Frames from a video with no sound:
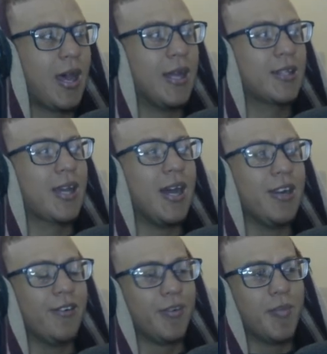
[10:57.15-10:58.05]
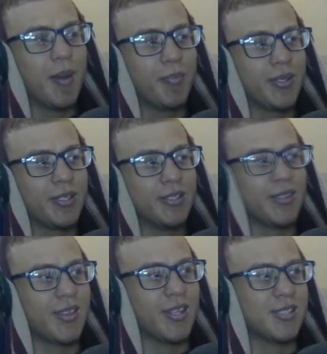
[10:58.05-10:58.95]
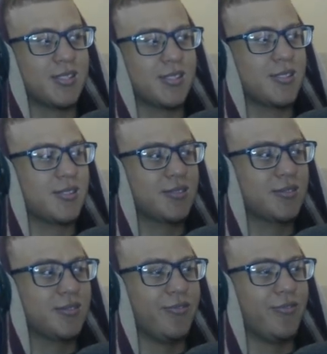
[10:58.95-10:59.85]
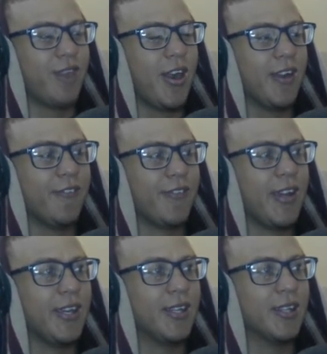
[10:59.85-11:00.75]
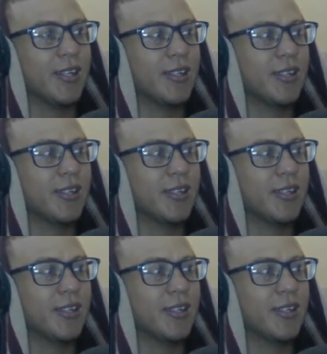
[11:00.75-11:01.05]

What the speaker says: I kind of remember this very vaguely.